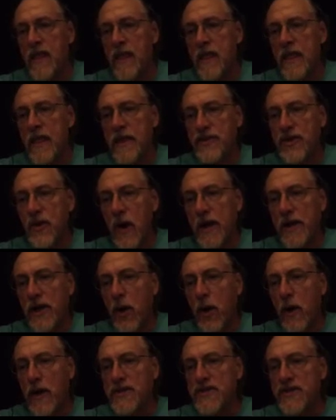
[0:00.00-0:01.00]
And so I
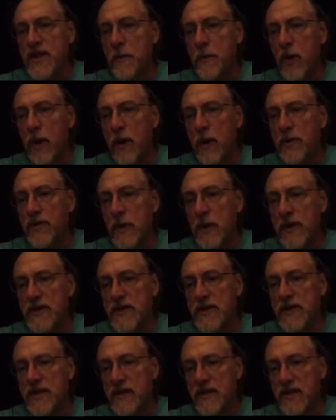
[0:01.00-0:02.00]
know it's somewhere between
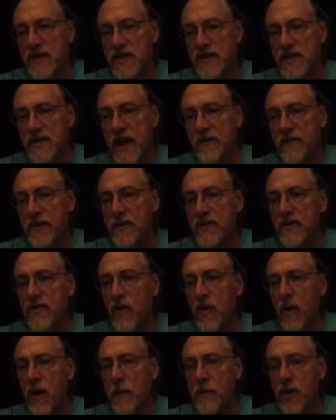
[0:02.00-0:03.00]
6 and 7,
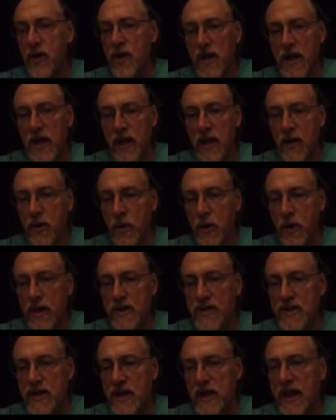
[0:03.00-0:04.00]
so I'm going to
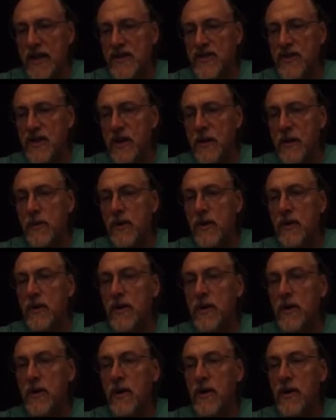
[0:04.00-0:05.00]
increase the next number,
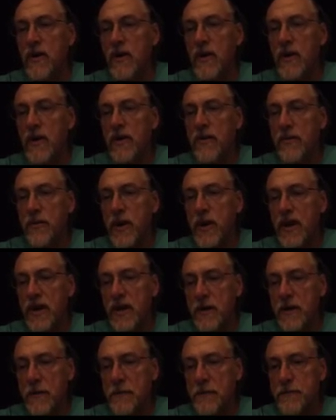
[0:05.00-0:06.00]

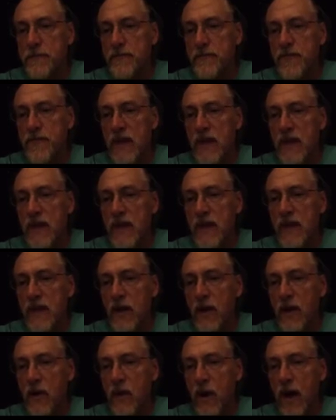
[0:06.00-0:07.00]
3,
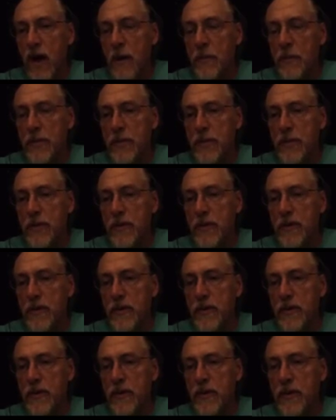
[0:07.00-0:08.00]
go up,
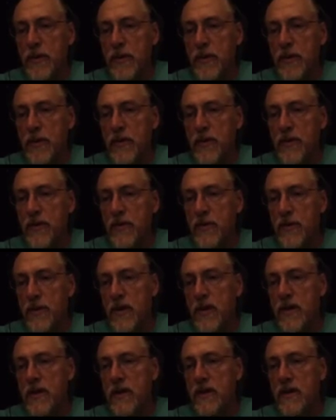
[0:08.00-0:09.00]

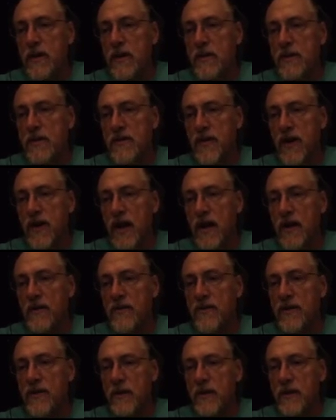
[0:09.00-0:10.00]
3,
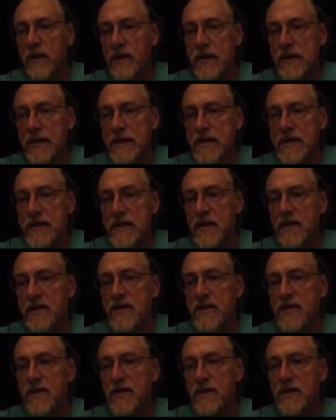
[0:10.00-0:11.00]
5,
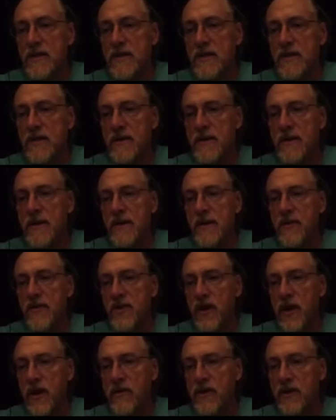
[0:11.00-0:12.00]
6,
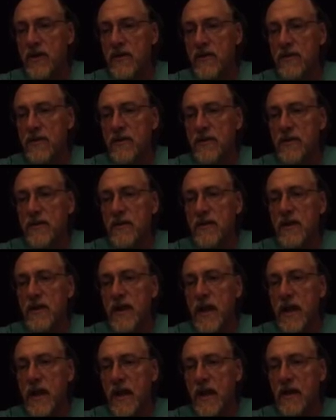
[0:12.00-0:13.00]
7,
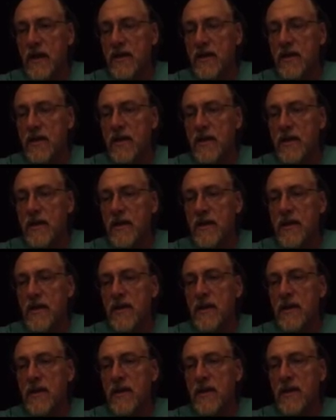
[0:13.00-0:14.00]
8,
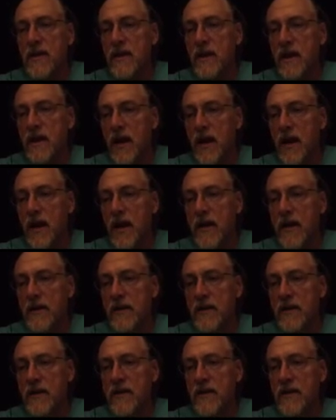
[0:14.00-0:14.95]
9,